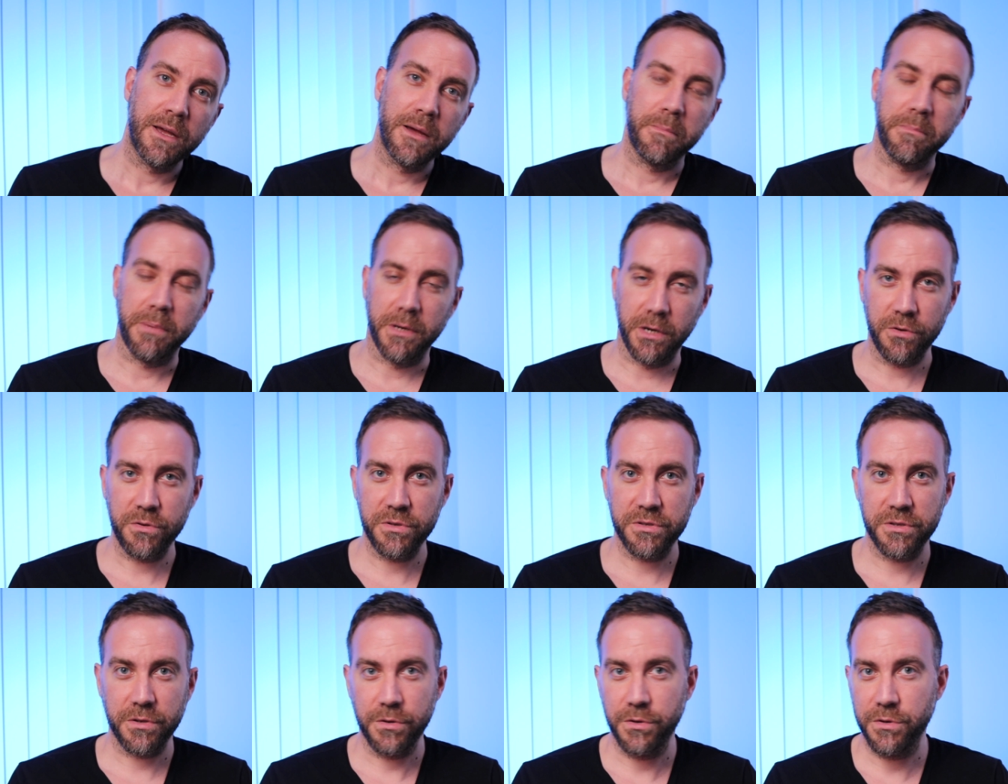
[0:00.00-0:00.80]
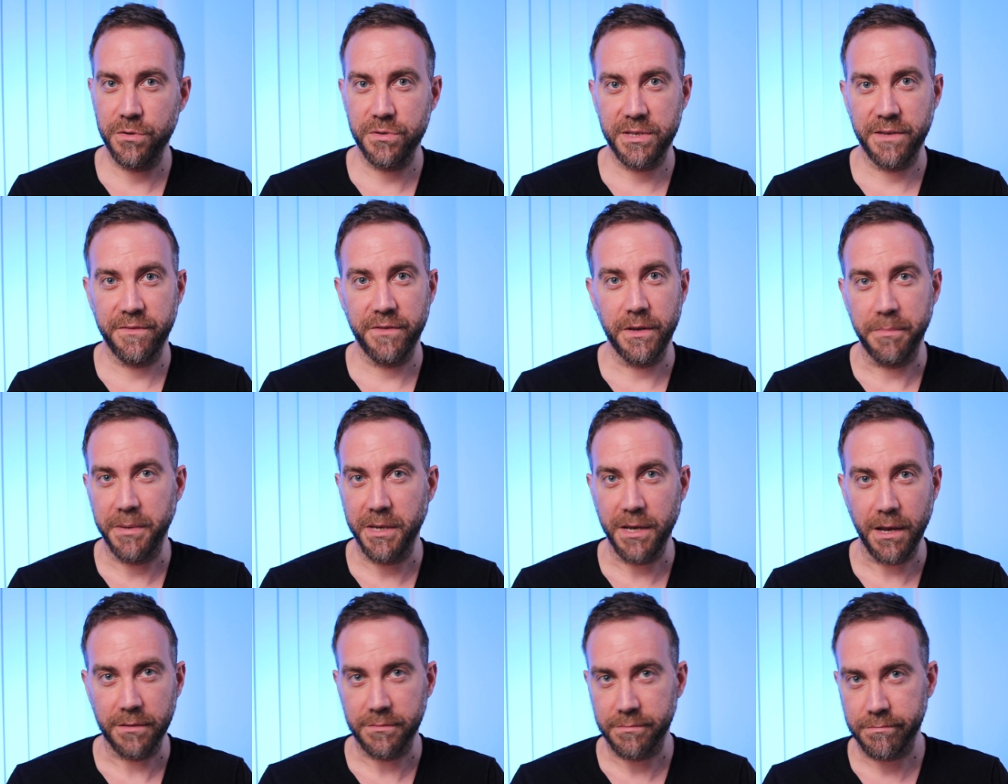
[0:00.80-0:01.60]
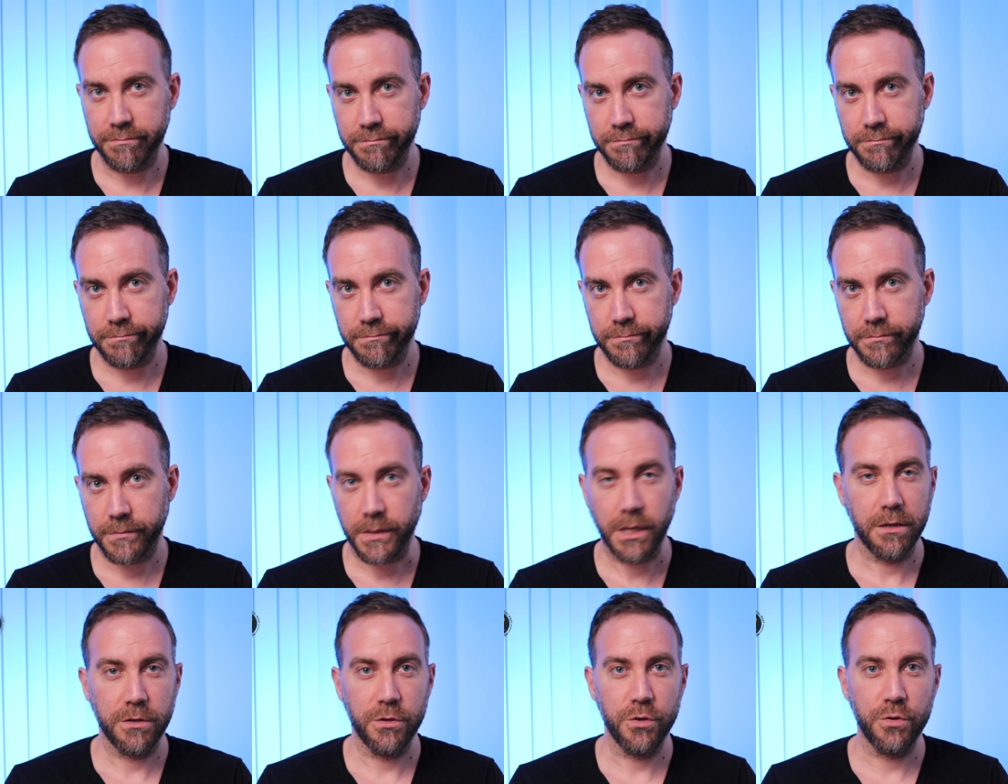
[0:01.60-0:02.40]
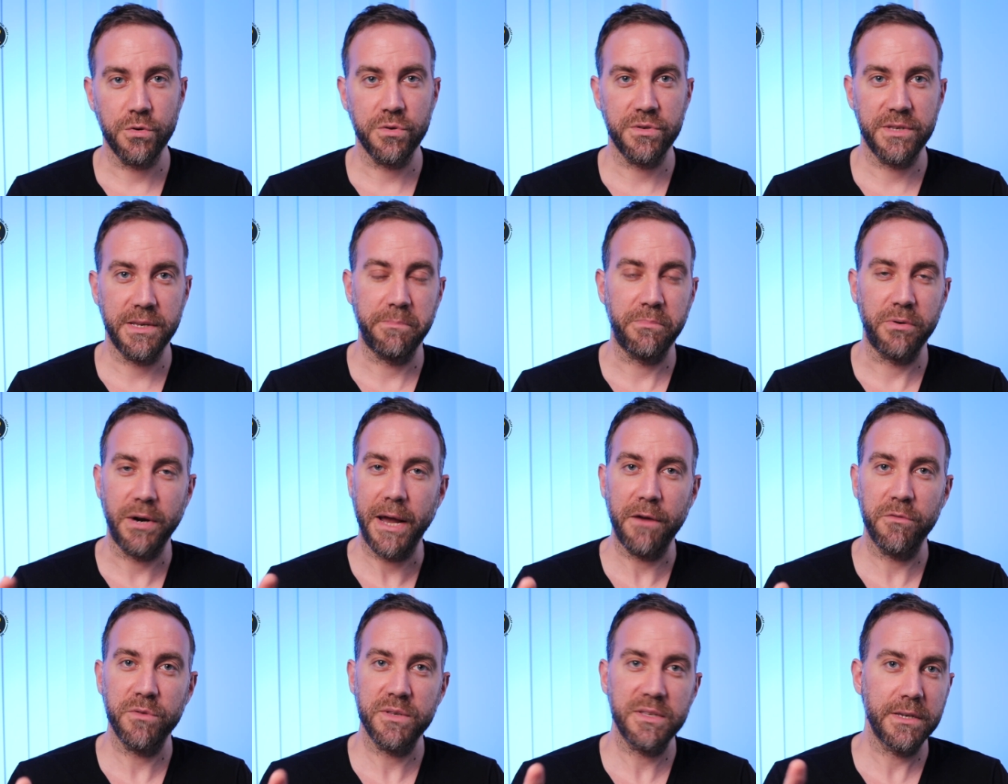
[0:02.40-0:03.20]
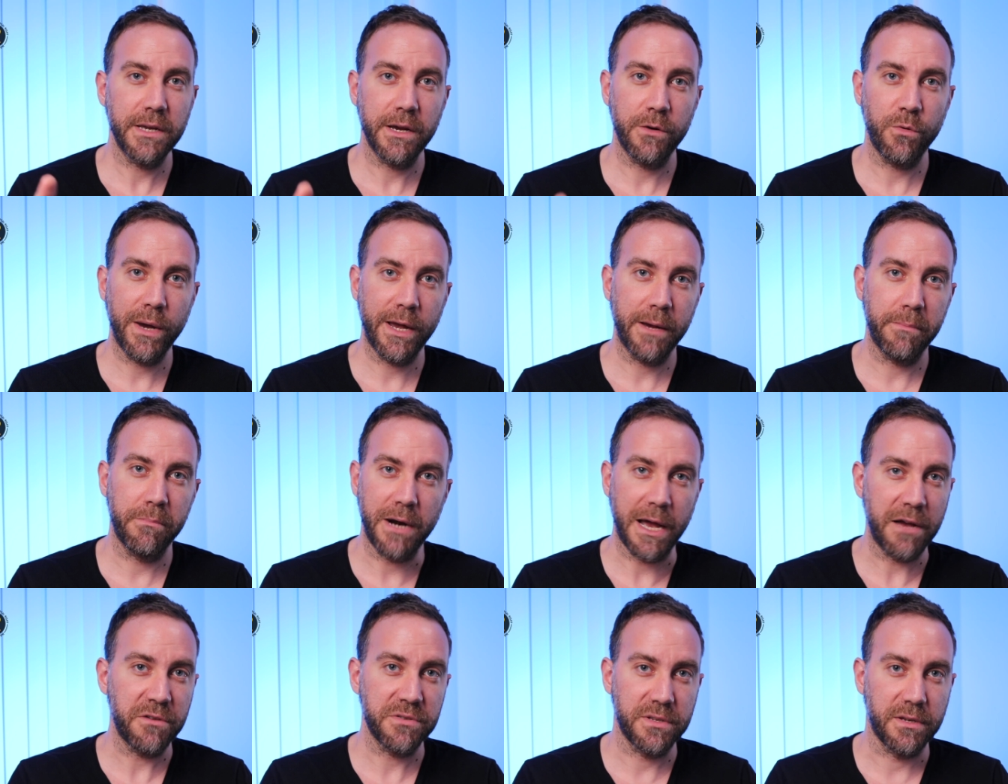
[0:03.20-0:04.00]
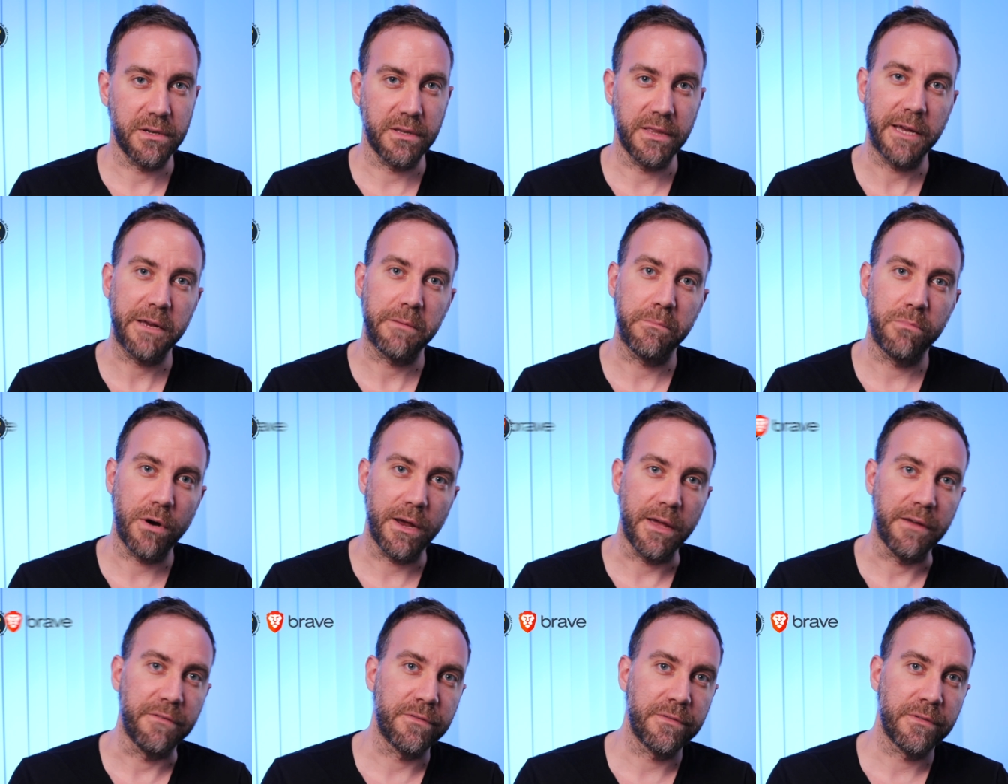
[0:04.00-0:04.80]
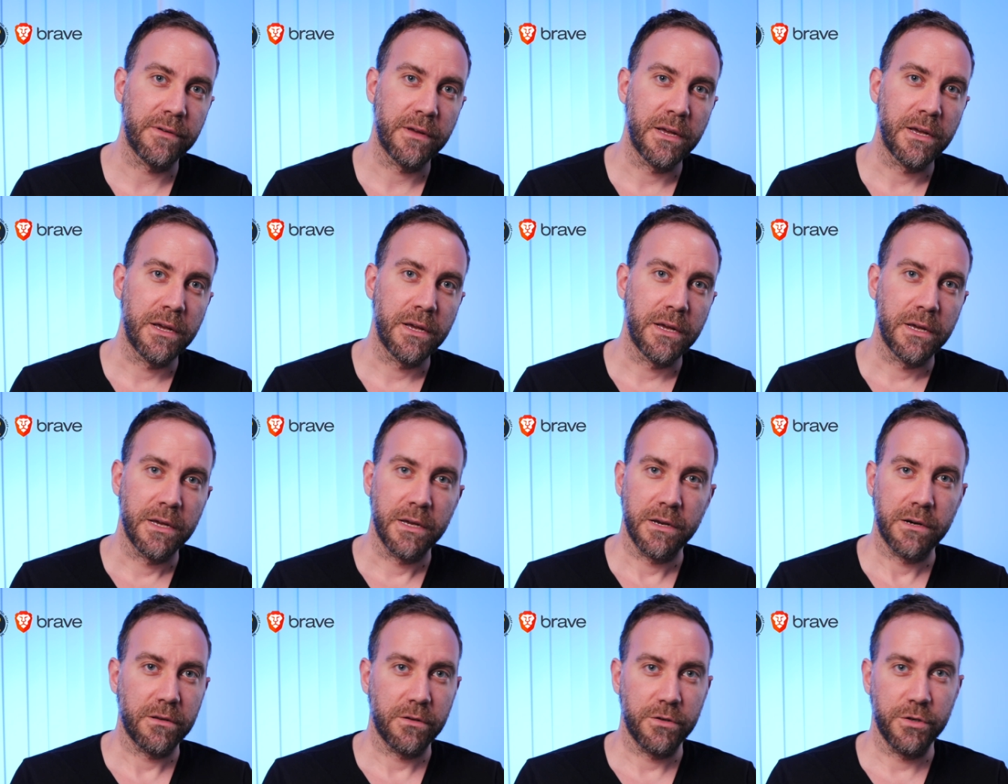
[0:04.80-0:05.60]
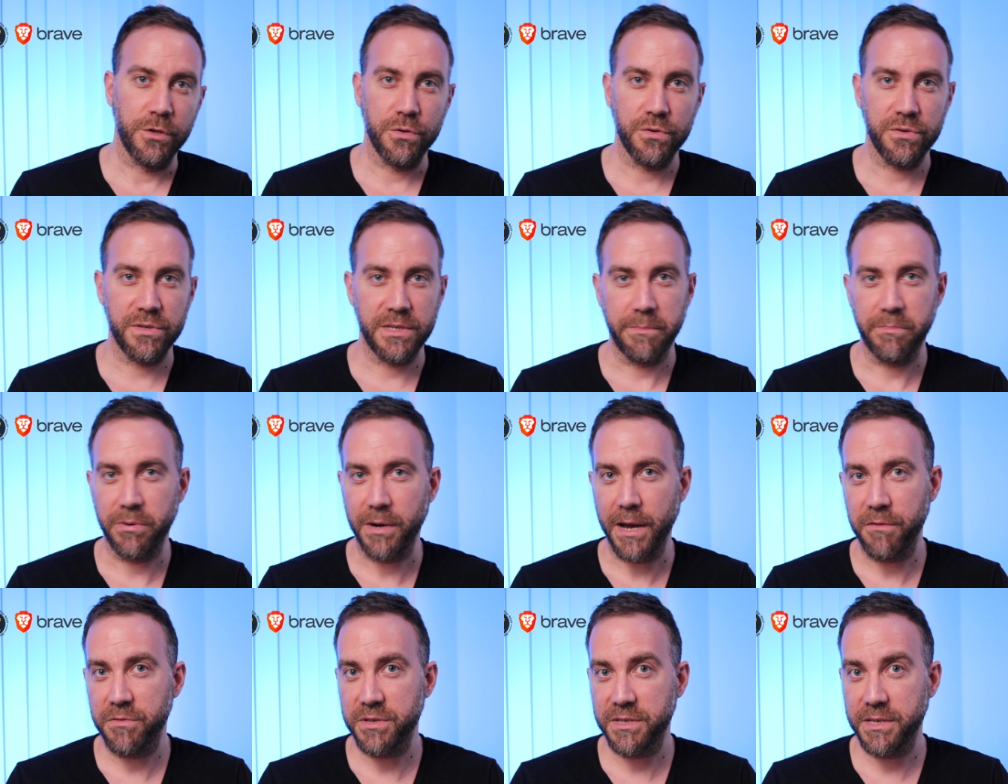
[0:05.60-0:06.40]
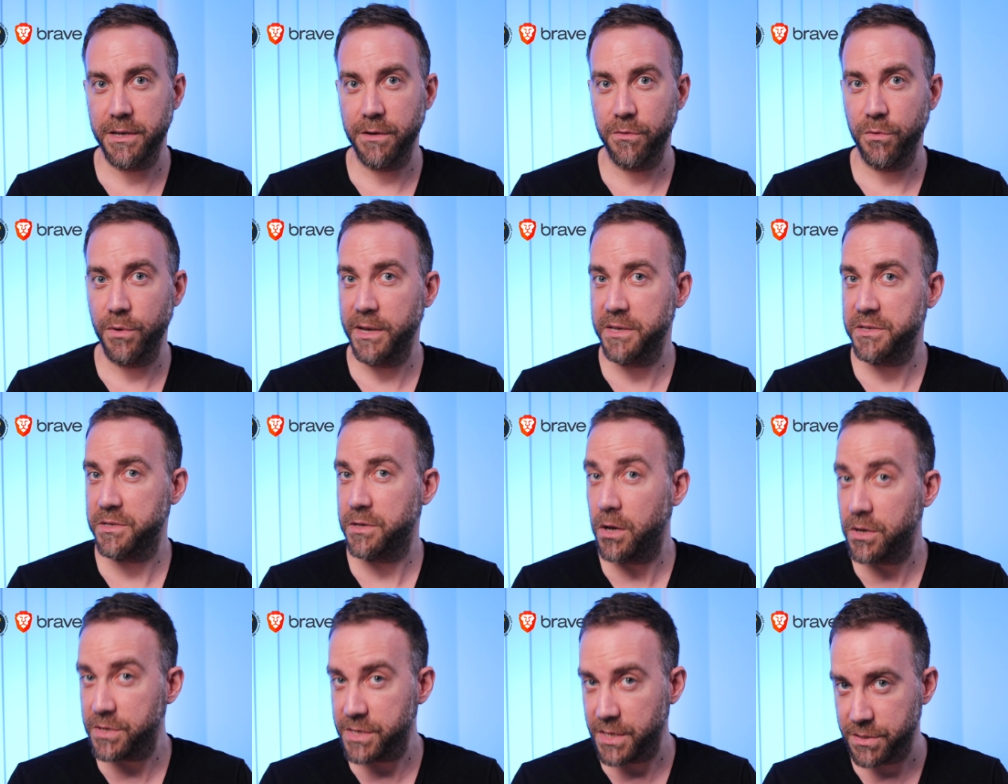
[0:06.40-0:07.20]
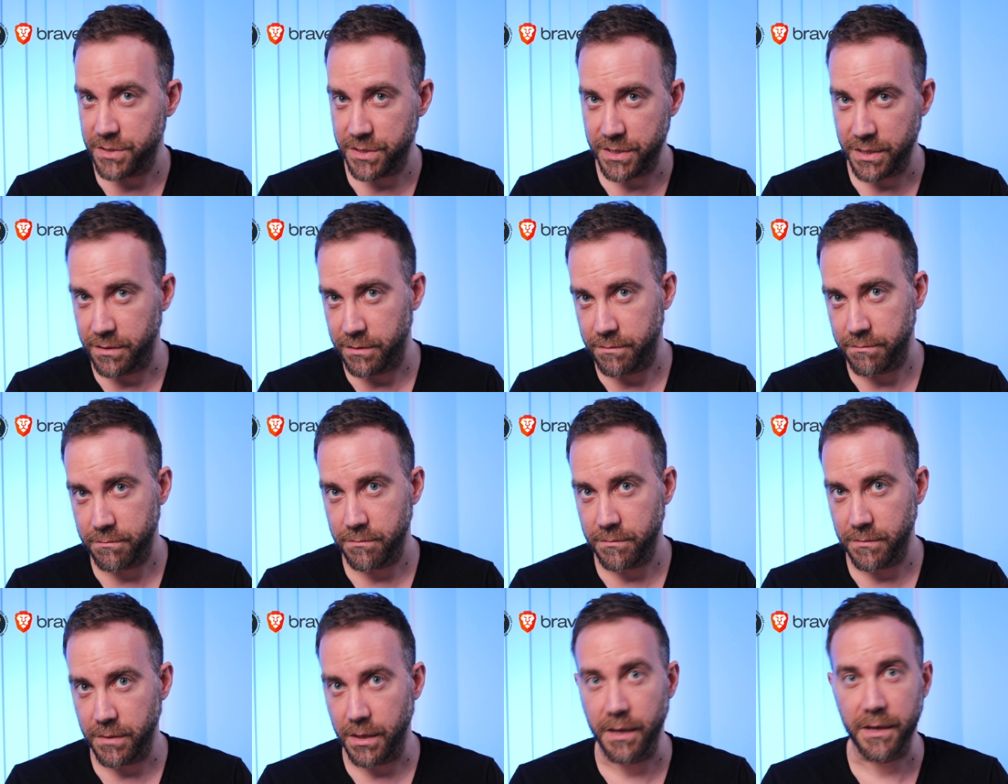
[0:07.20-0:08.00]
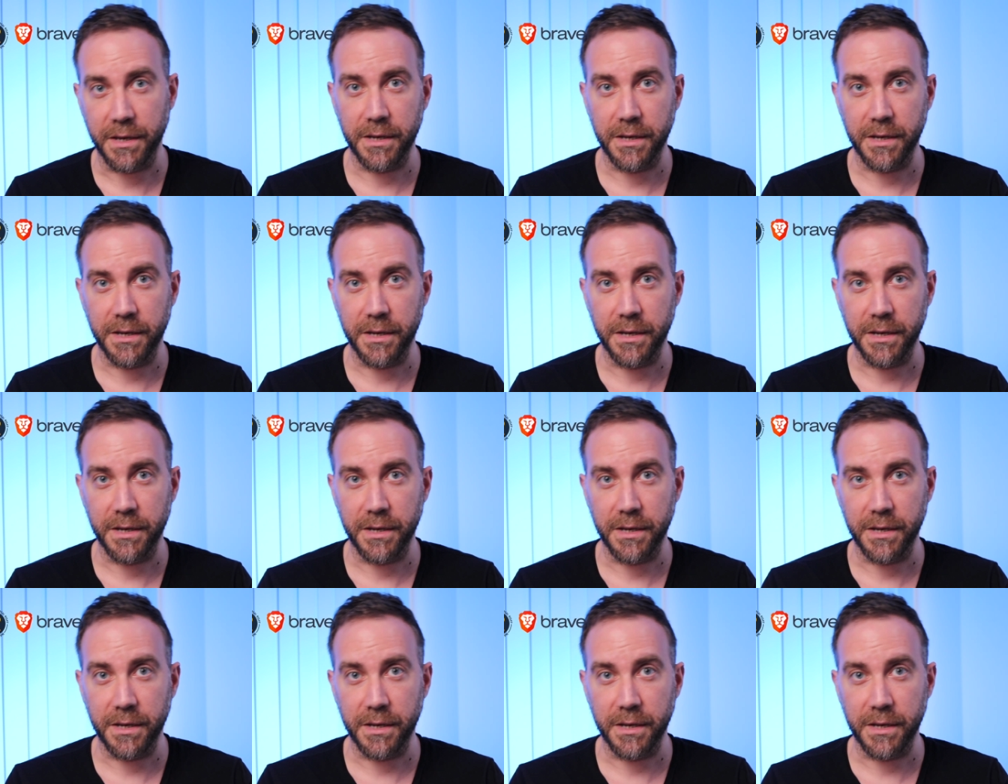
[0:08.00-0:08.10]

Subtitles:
but also use a VPN. Use a privacy-aware browser like Brave. Use a privacy-aware search engine like